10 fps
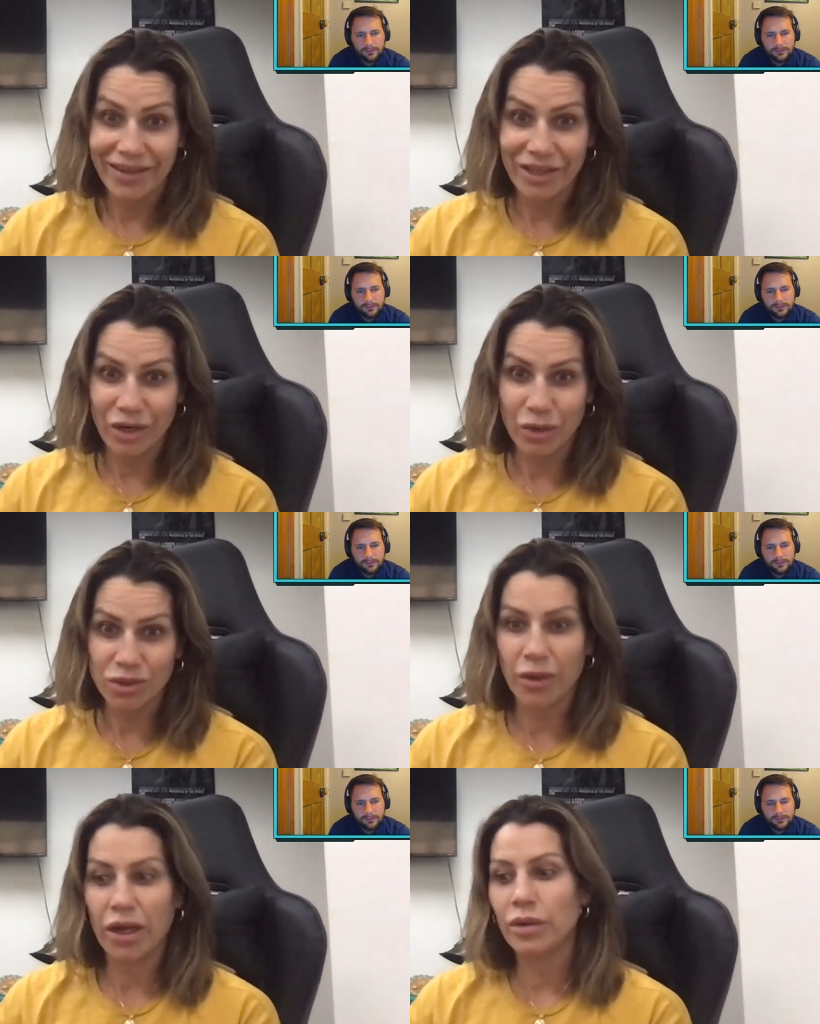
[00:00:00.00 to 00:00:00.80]
Speaker 1: you know
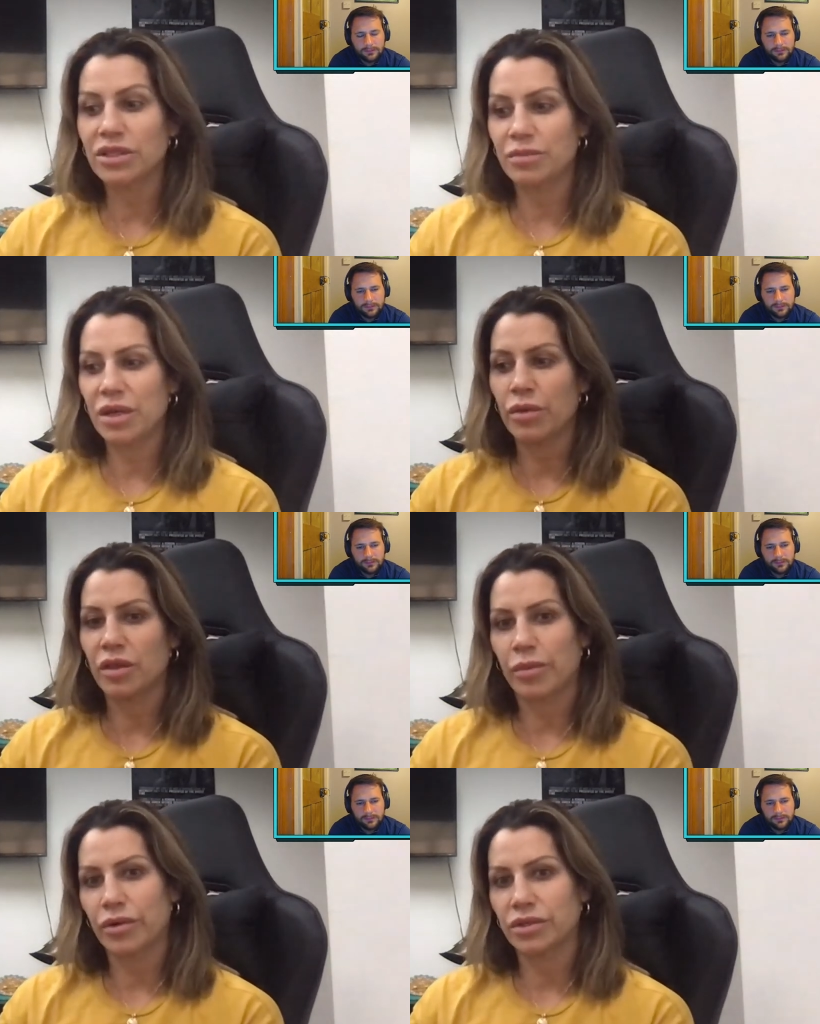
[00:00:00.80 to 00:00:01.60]
so i always meet with
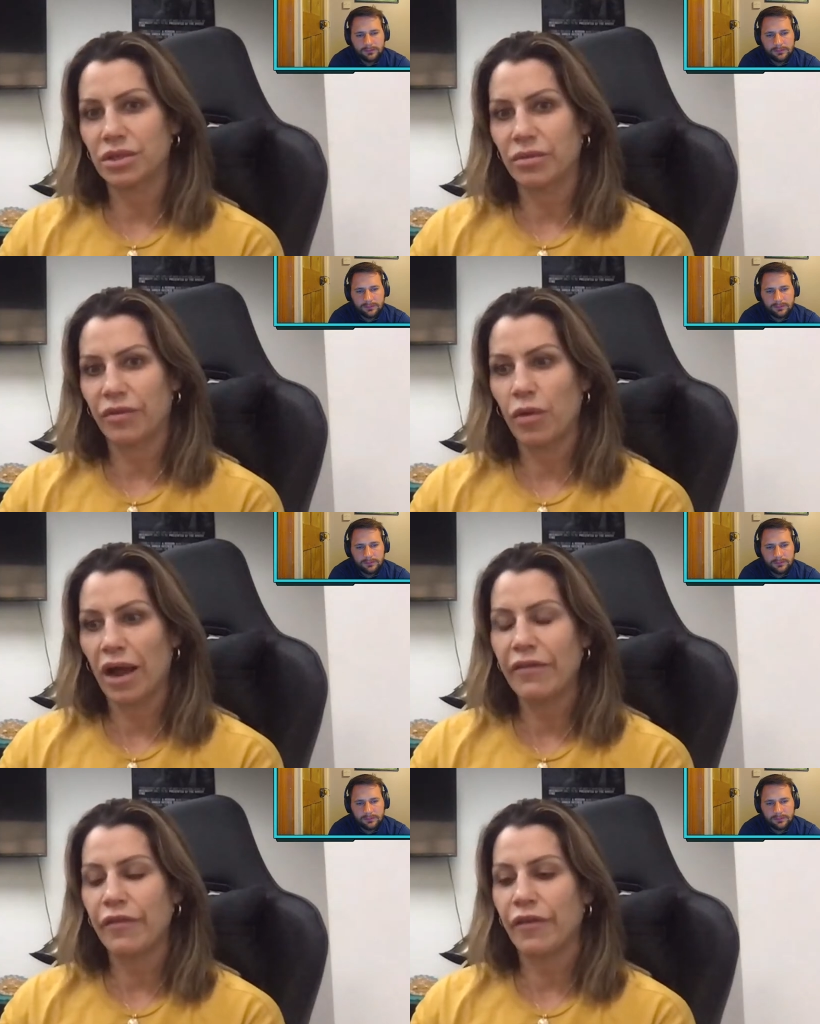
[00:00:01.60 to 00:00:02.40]
a person before i
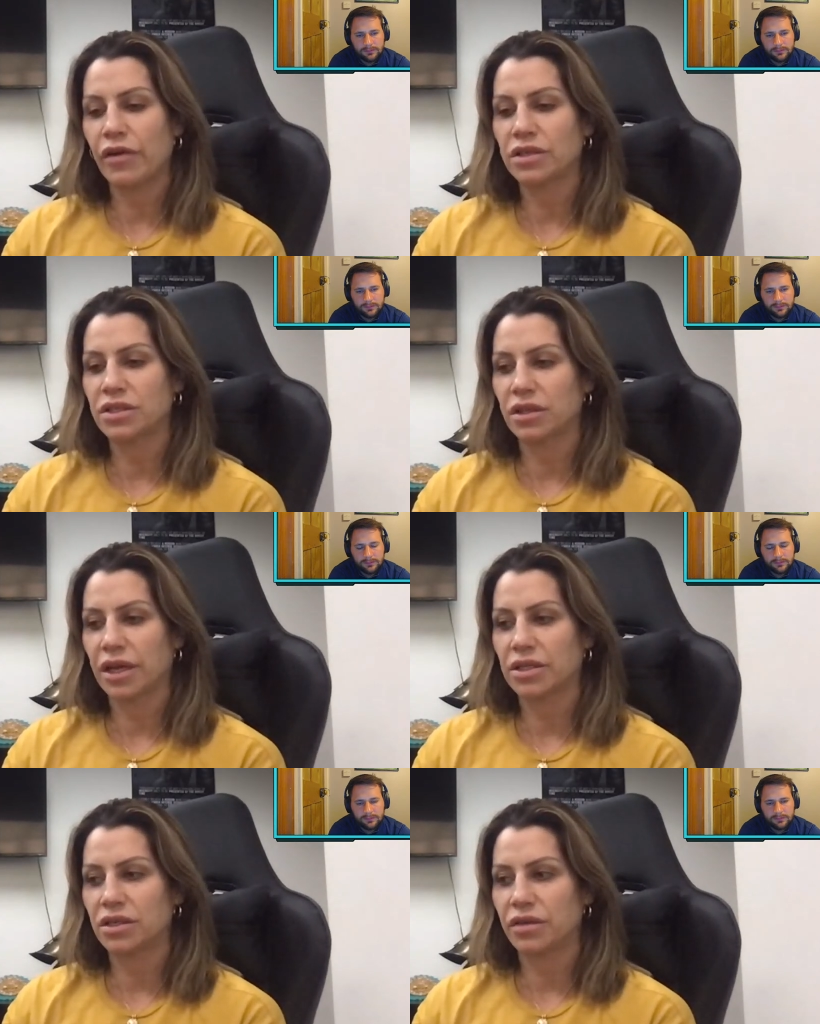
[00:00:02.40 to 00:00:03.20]
have a very
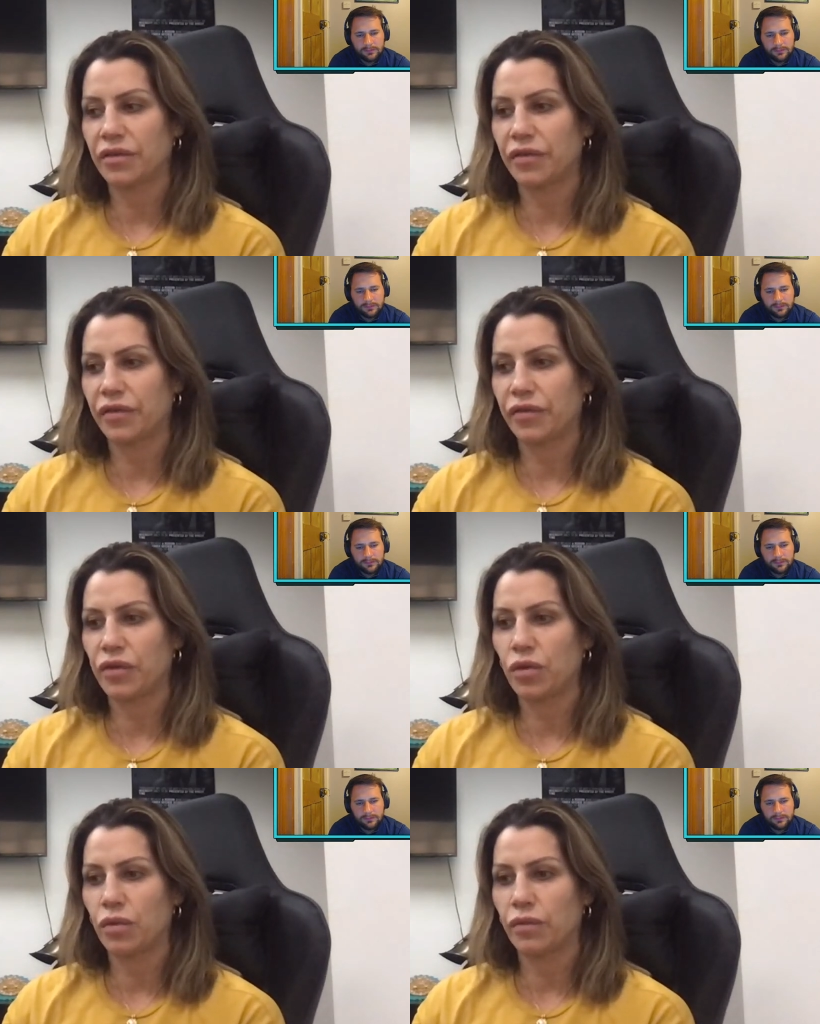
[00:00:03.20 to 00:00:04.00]
selective
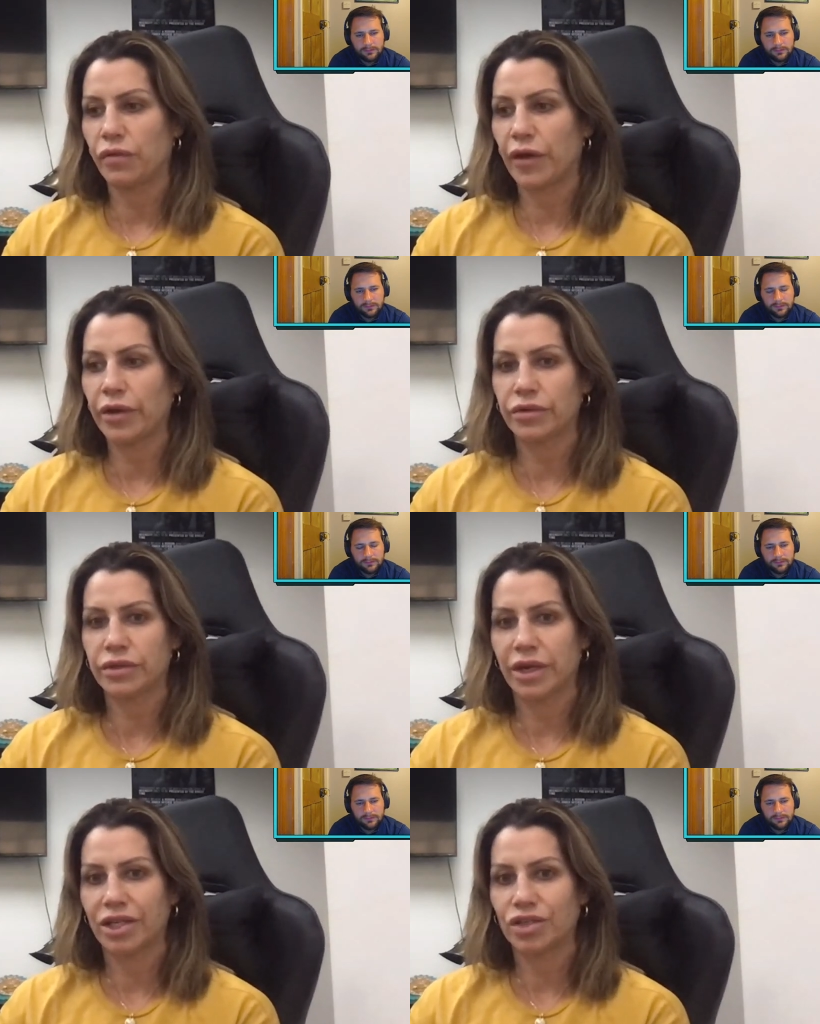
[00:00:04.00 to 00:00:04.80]
few fighters
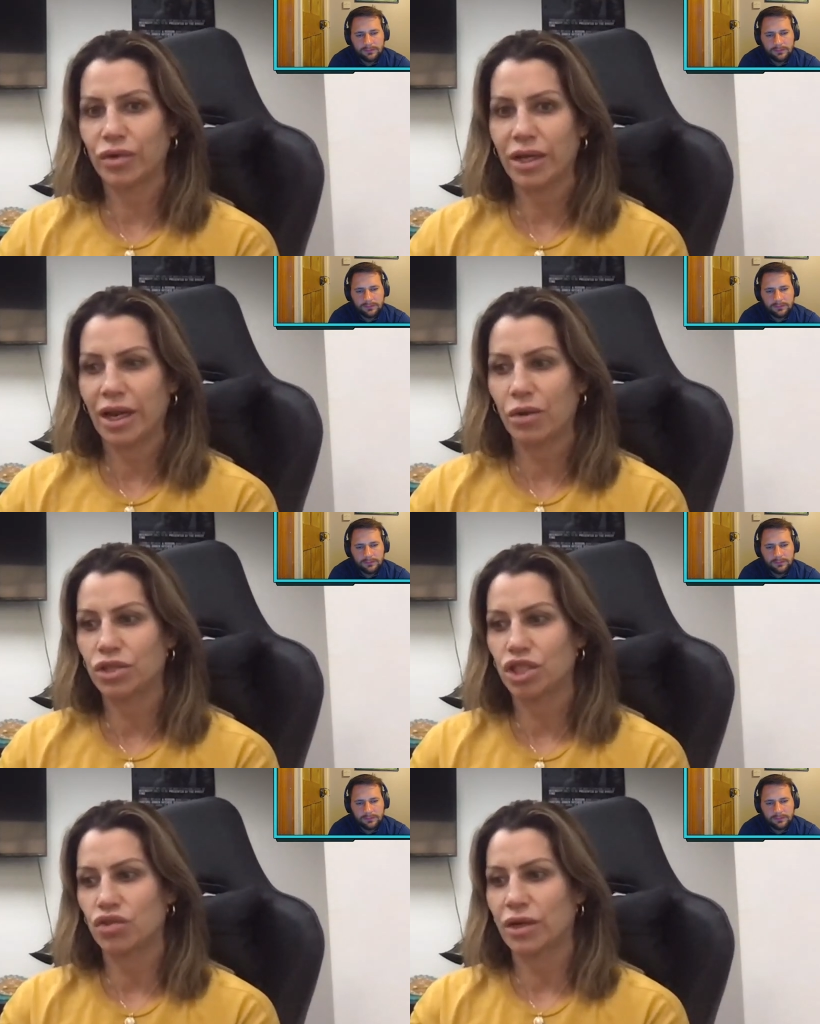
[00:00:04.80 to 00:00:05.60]
that i train i don't
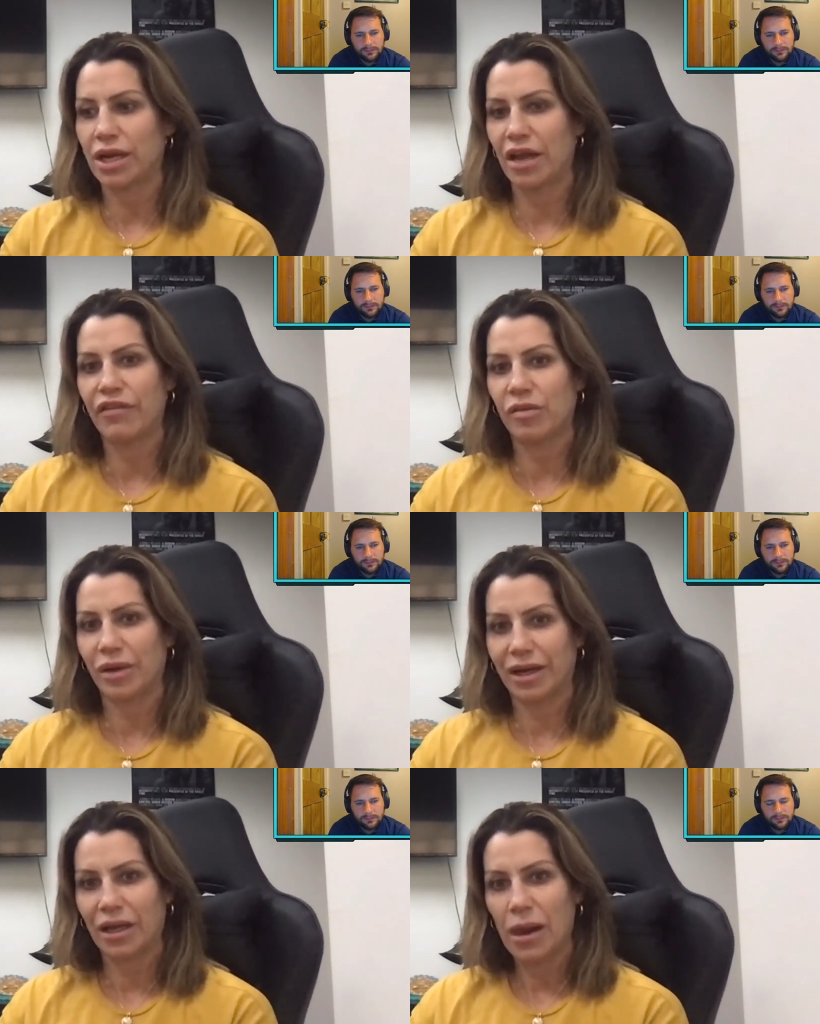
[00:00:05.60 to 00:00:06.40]
just train
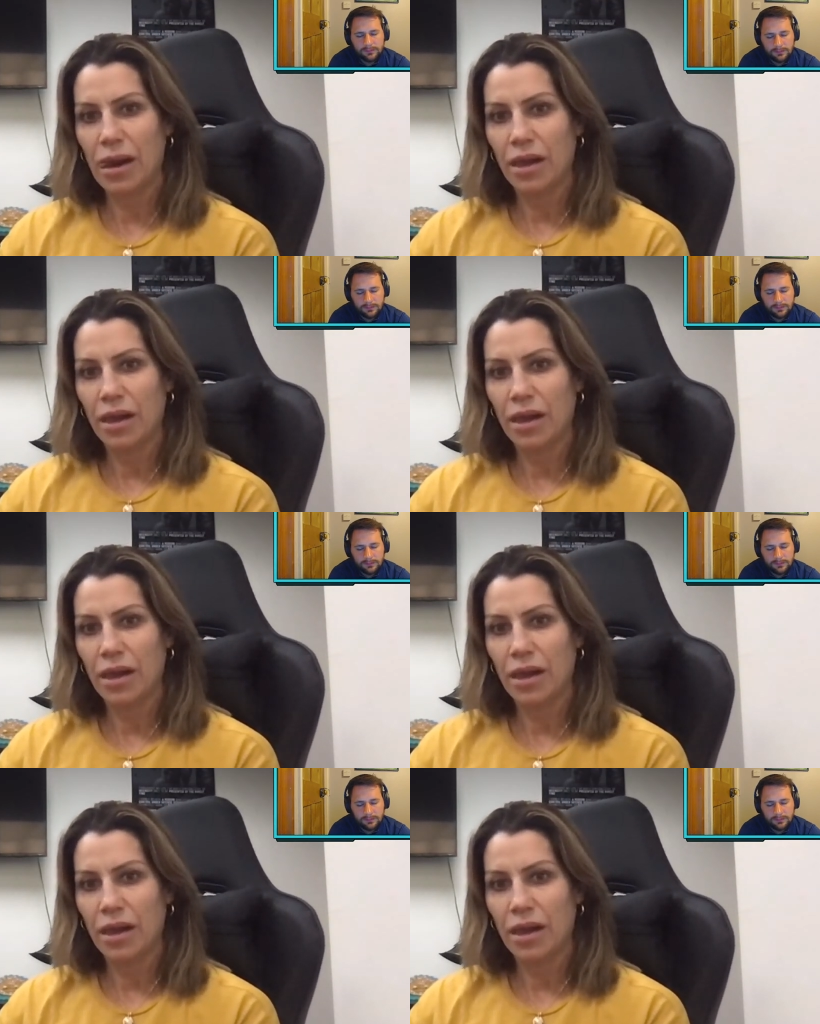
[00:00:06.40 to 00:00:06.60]
everybody